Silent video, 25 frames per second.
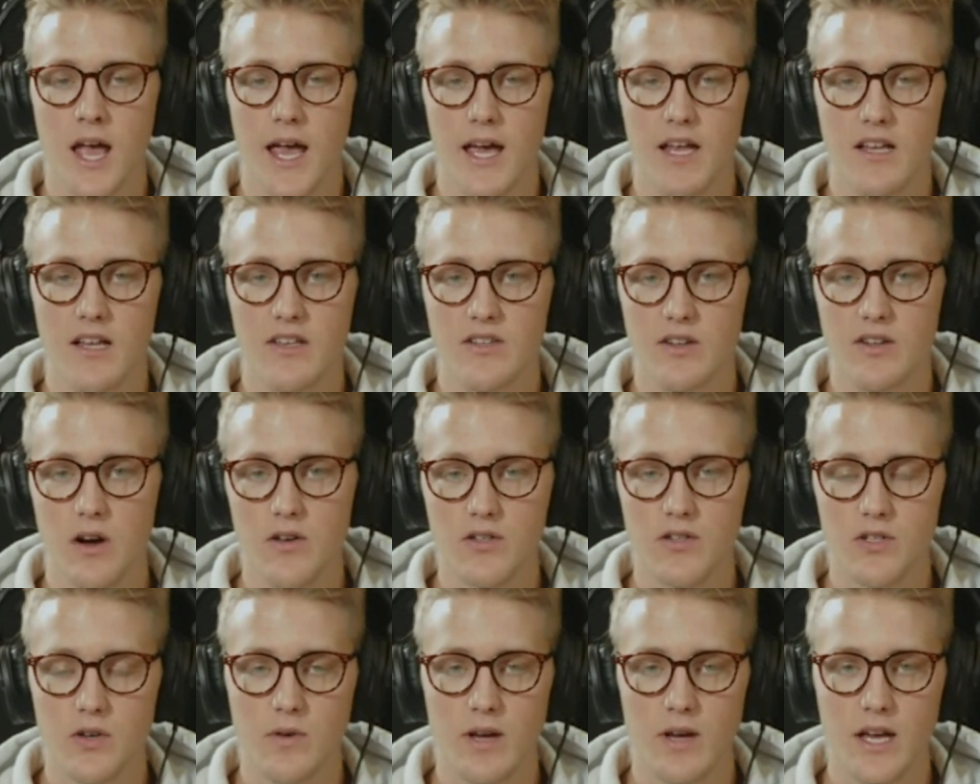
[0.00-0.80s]
And it's
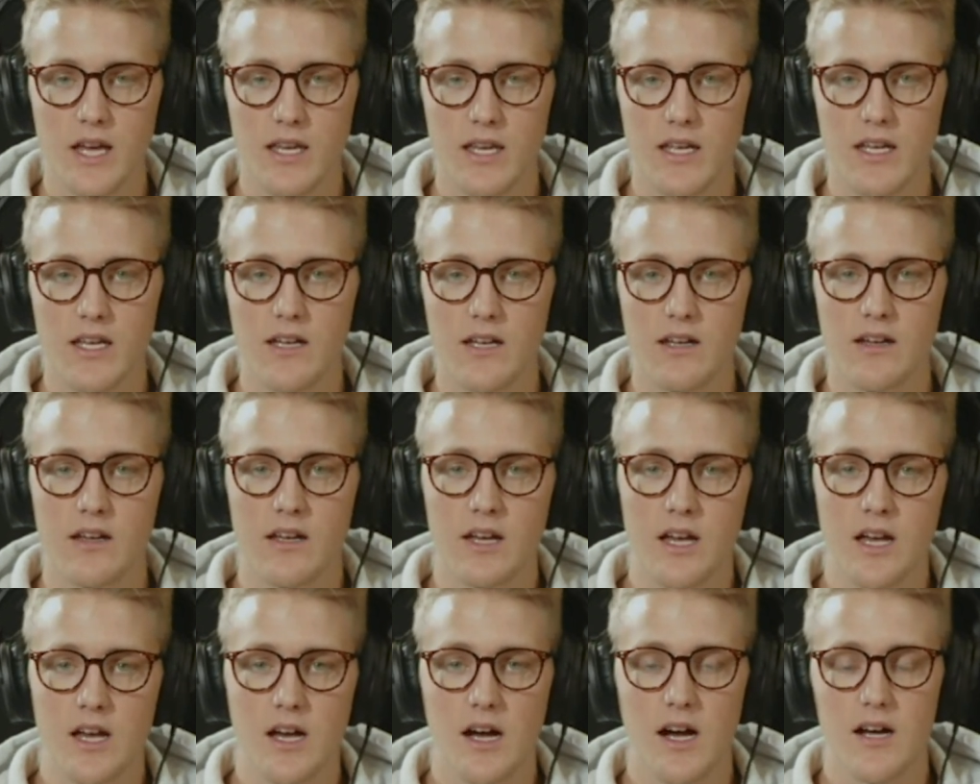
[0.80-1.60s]
also hitting
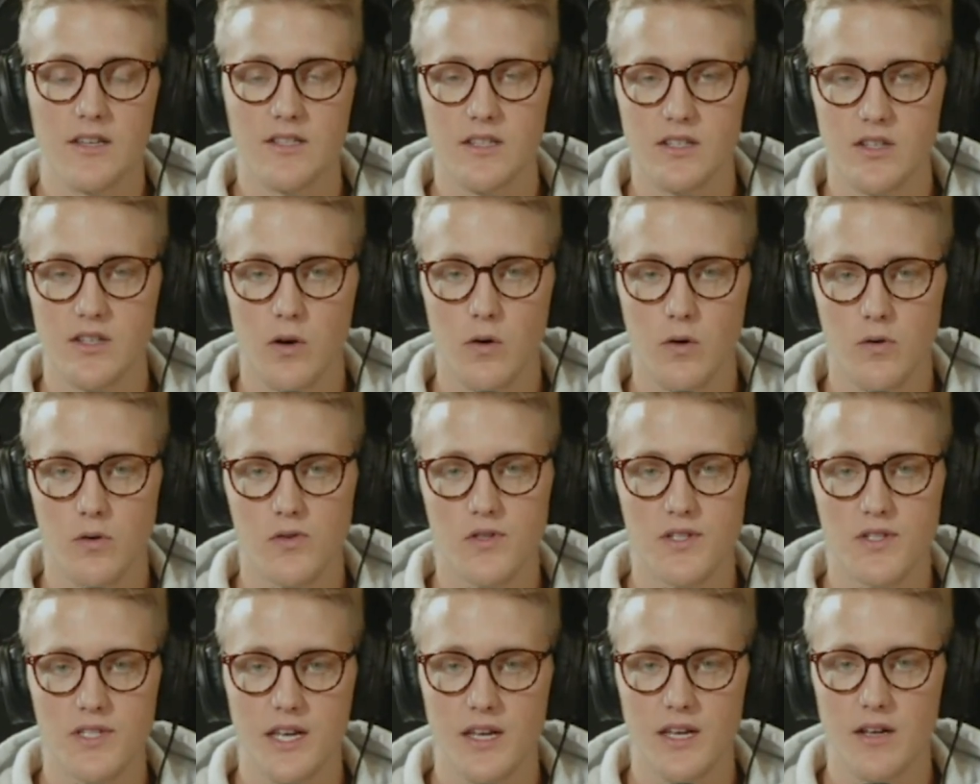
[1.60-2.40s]
uh, just
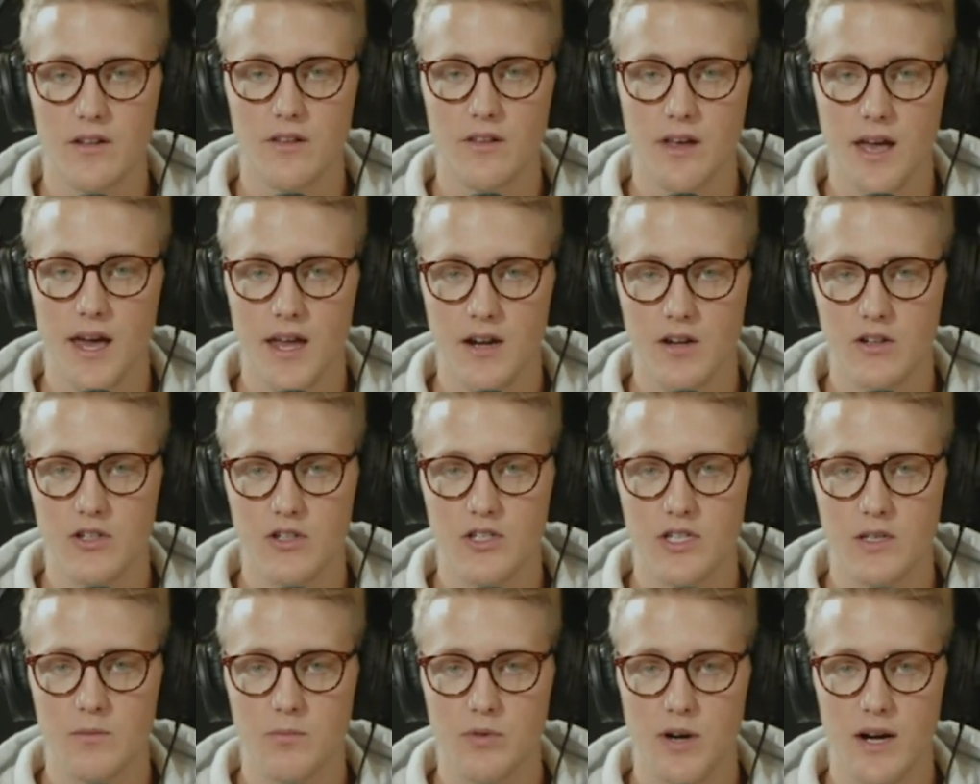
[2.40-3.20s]
wholesale
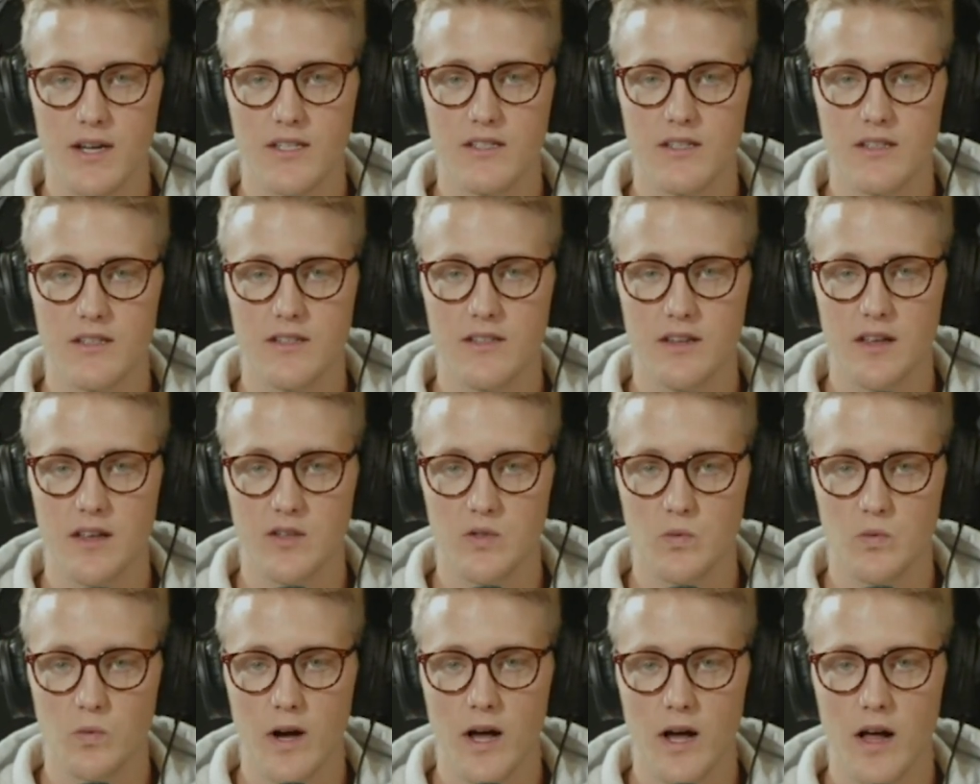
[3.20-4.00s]
energy prices
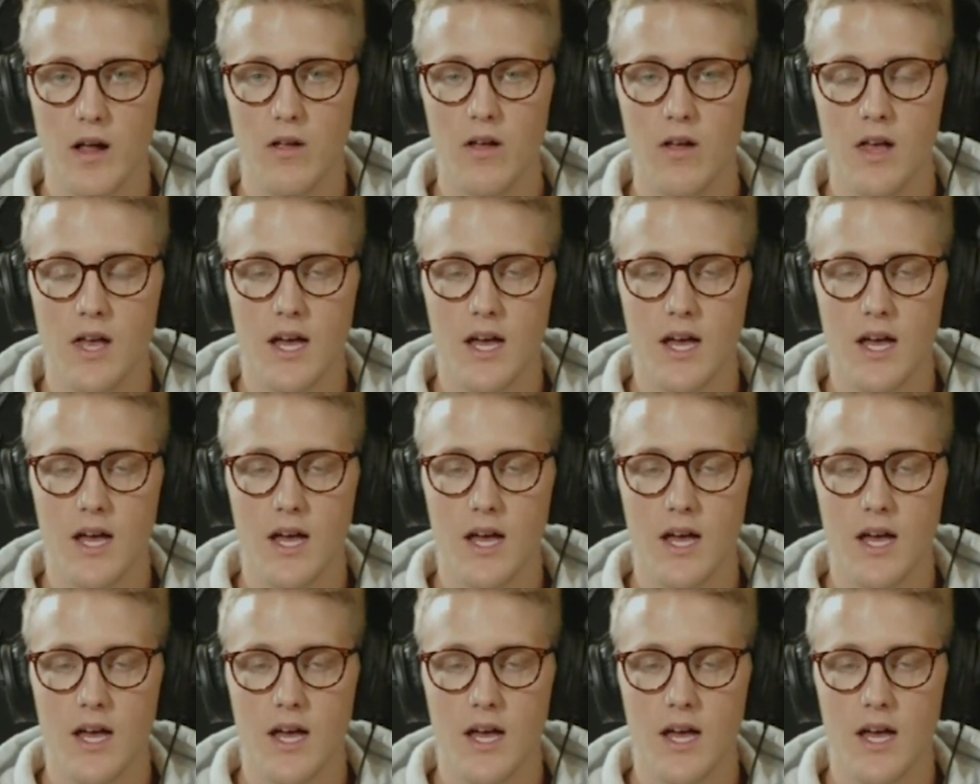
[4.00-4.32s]
as well